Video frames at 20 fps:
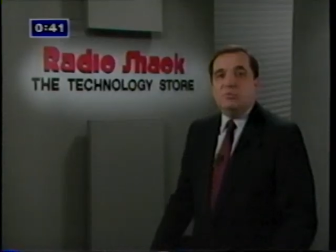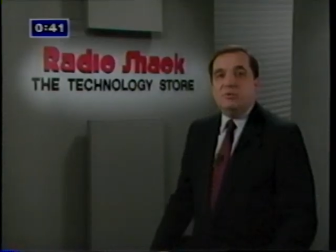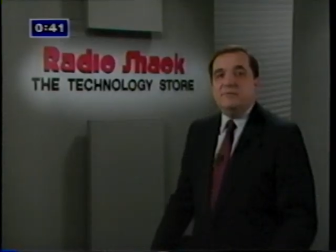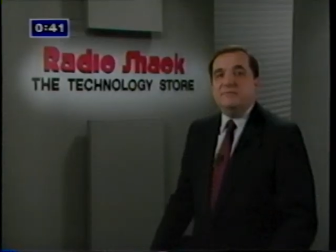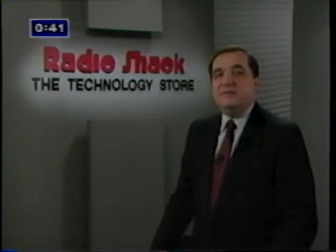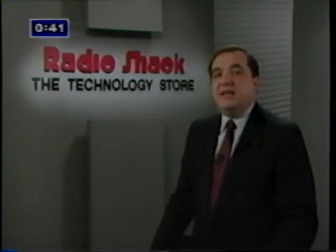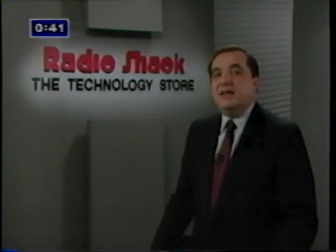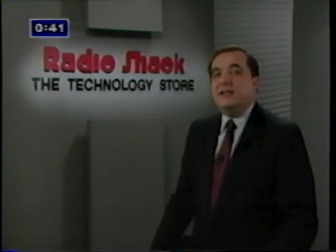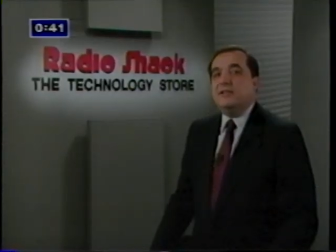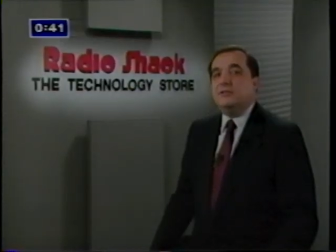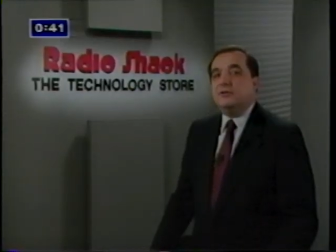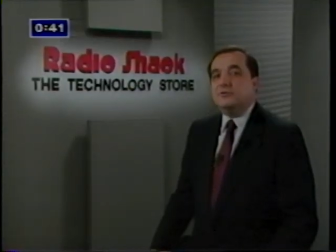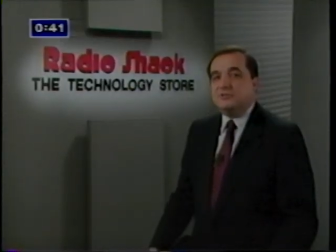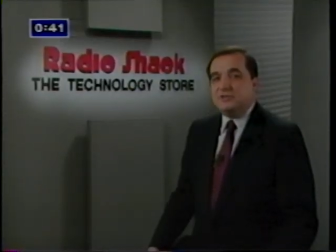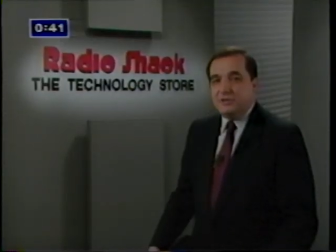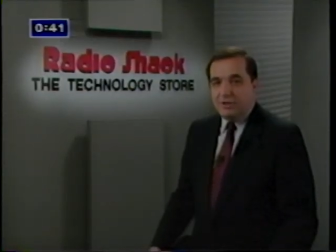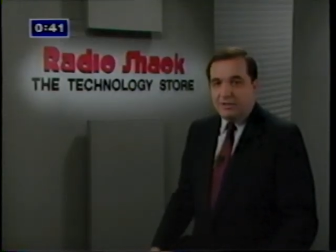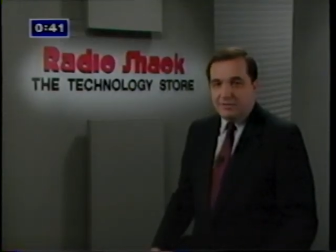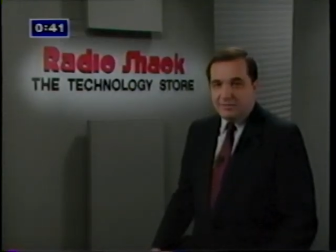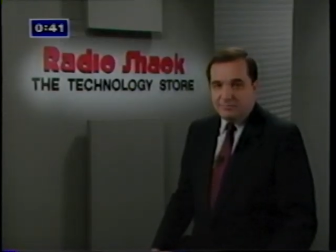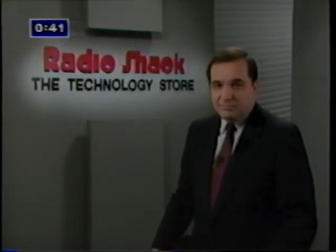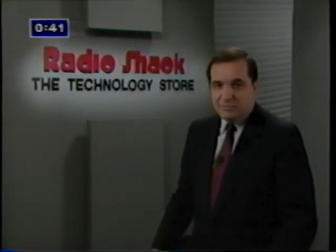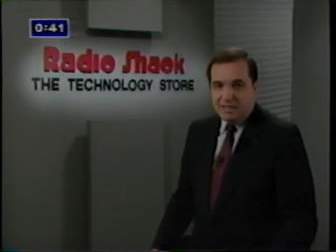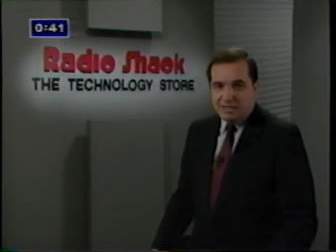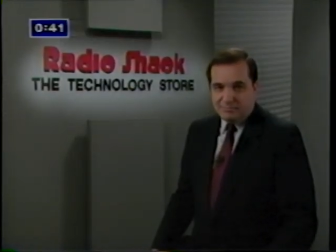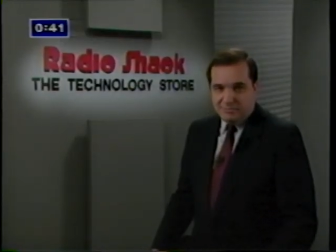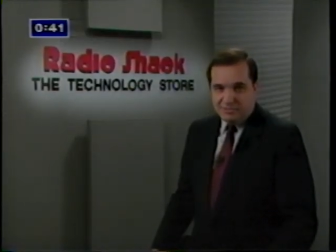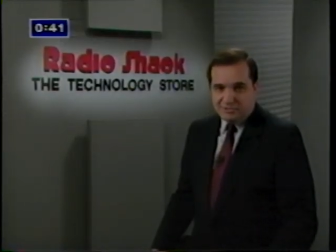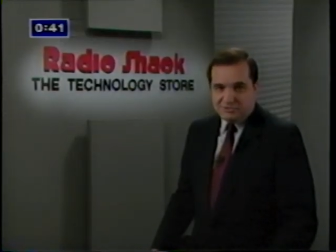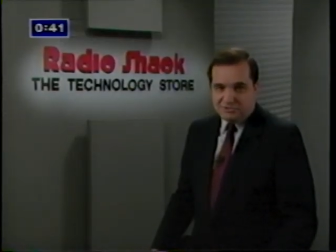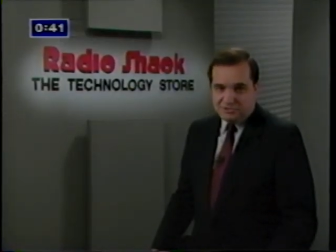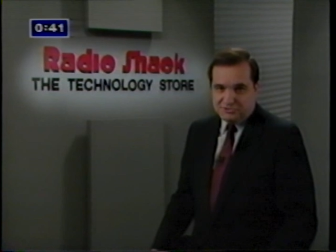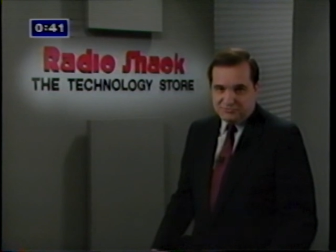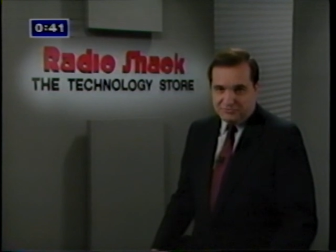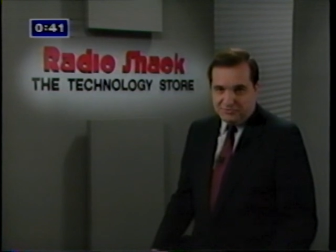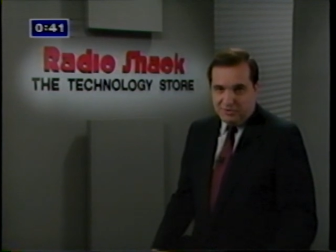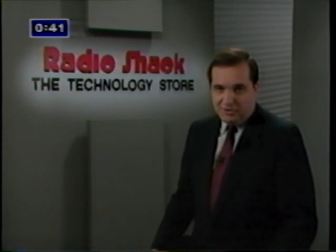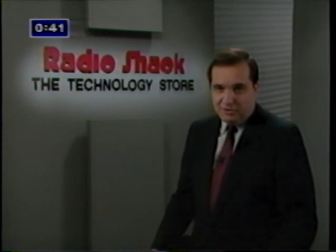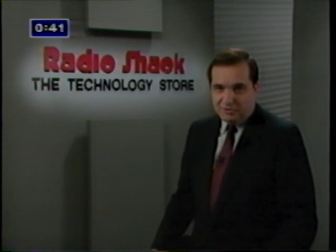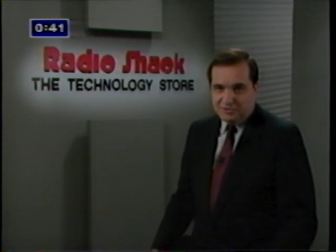We've now looked at all the
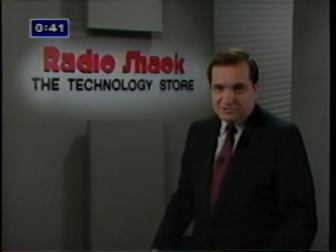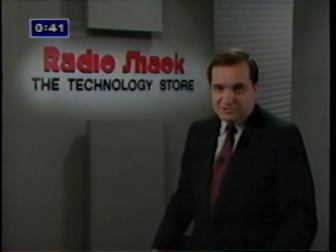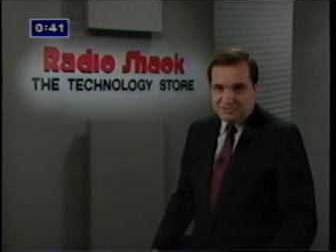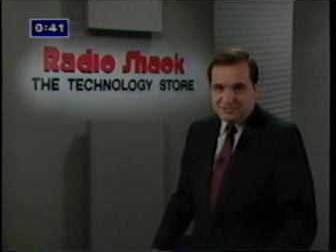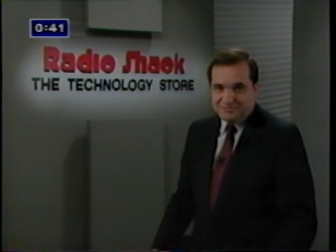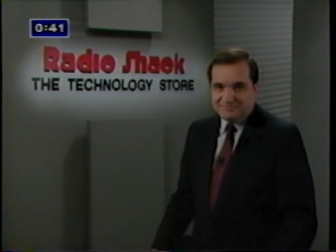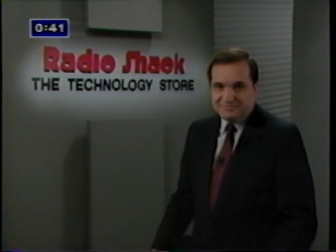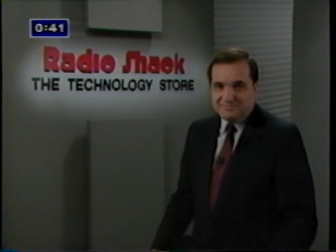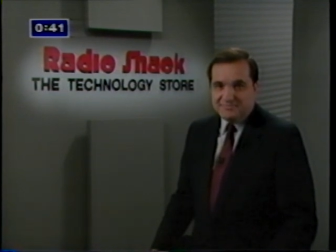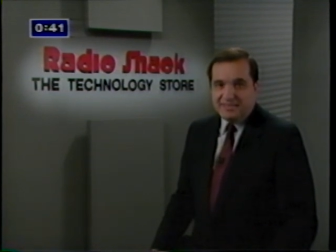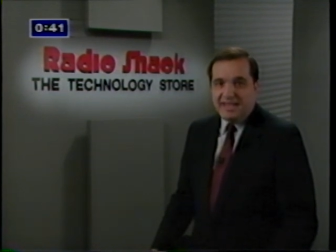blockbusters for August,